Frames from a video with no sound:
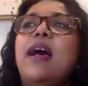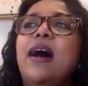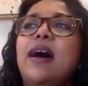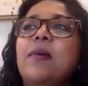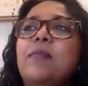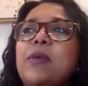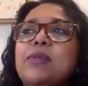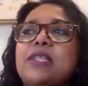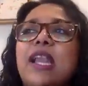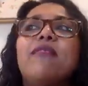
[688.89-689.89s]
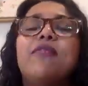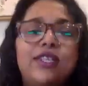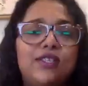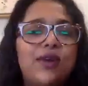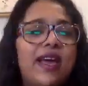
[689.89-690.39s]
It was
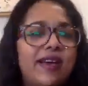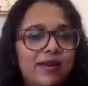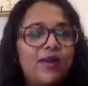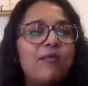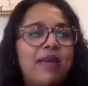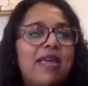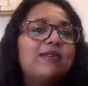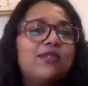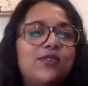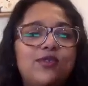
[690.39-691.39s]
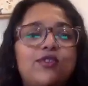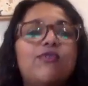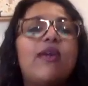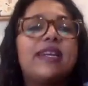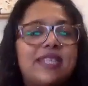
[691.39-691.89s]
lovely to have, you know, be able to
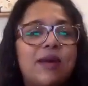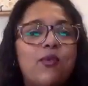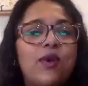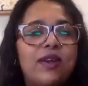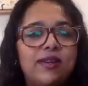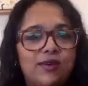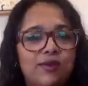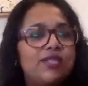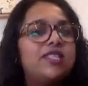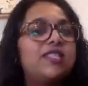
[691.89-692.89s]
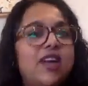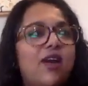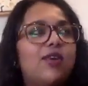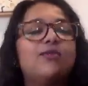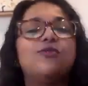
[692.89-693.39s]
direct someone who's a star,